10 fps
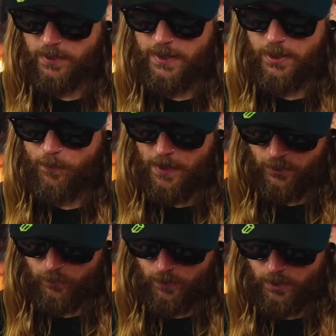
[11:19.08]
leaked
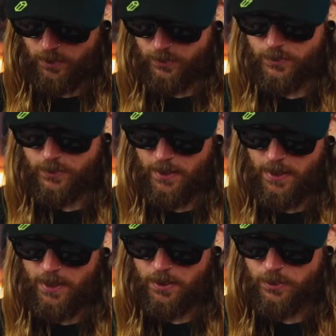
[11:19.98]
passwords
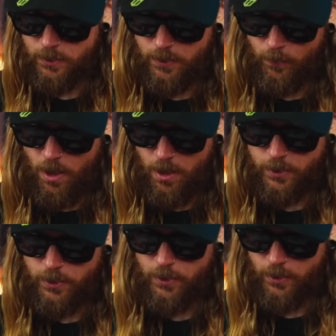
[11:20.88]
and do the
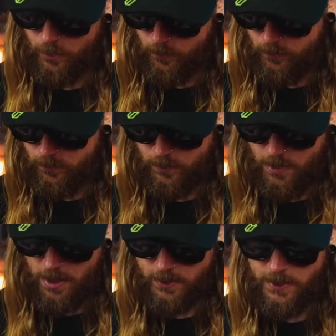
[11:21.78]

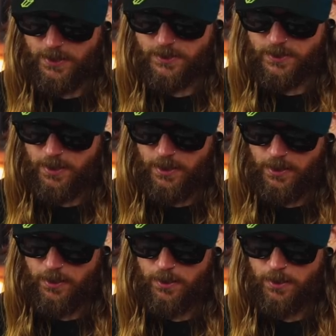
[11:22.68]
you.txt